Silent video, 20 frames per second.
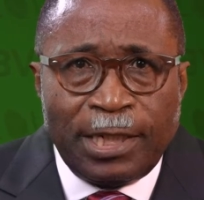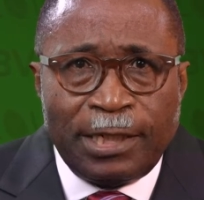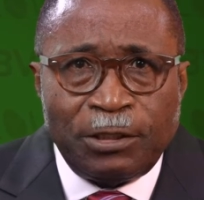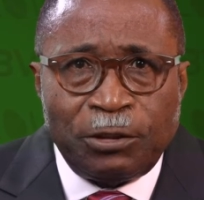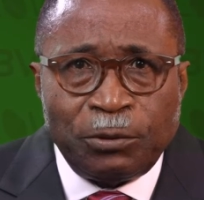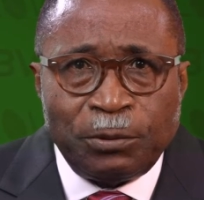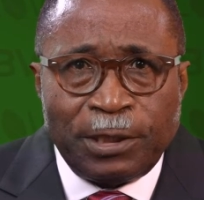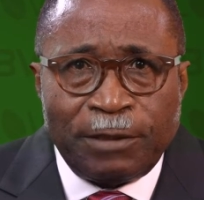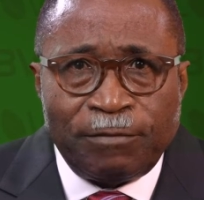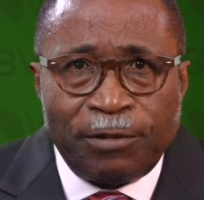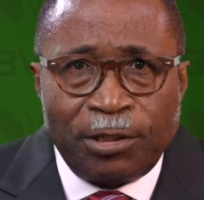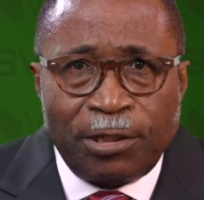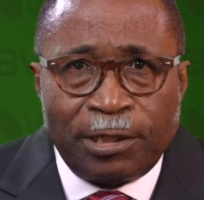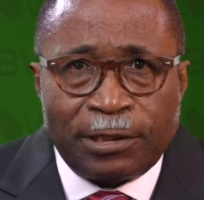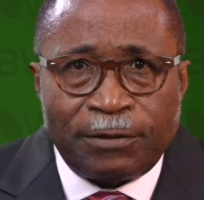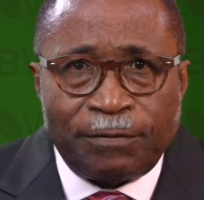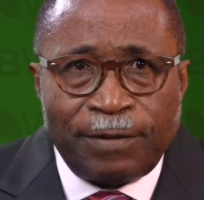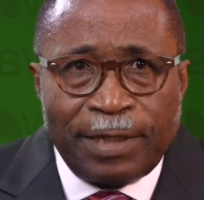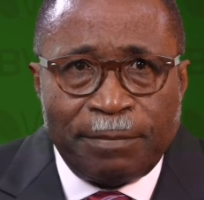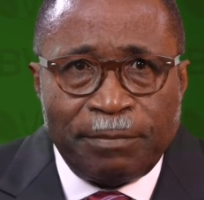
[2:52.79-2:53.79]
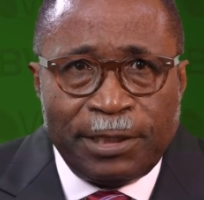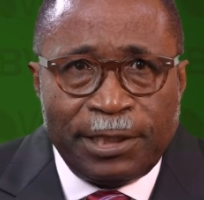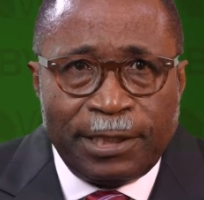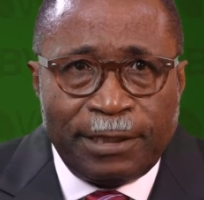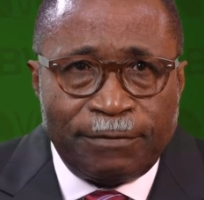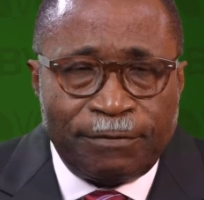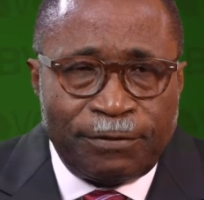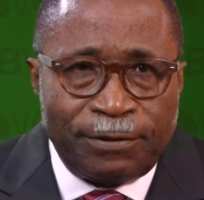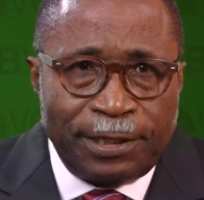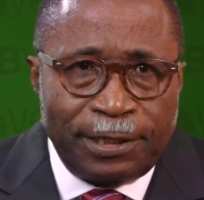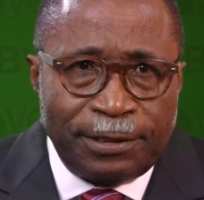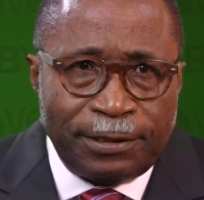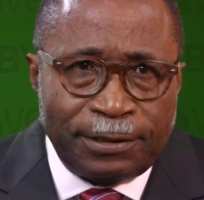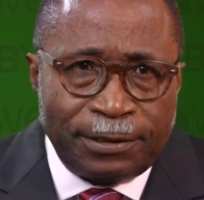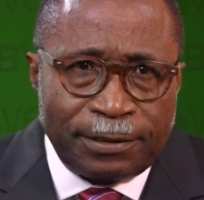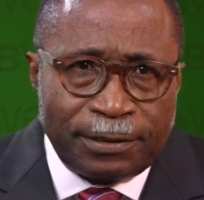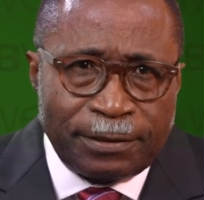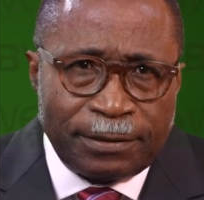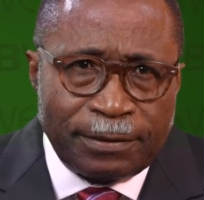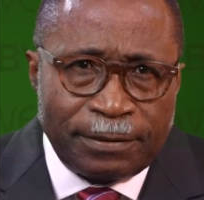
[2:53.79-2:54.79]
I too have lost family and
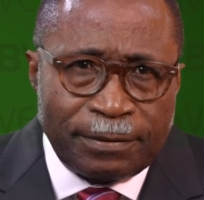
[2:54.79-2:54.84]
friends.